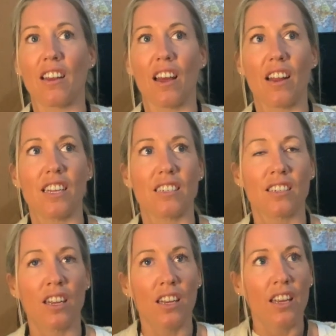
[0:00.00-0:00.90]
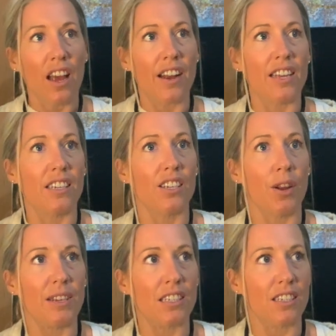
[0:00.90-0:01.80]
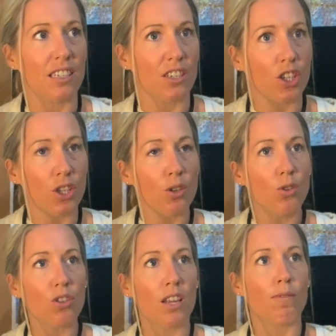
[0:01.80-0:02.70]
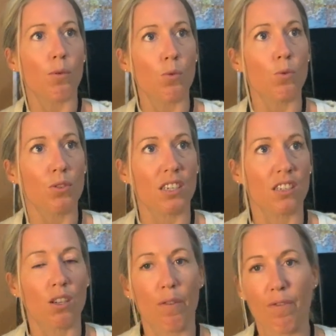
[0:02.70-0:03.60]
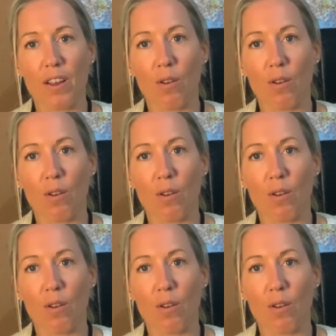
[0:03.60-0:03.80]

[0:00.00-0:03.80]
and it's hugely rewarding to feel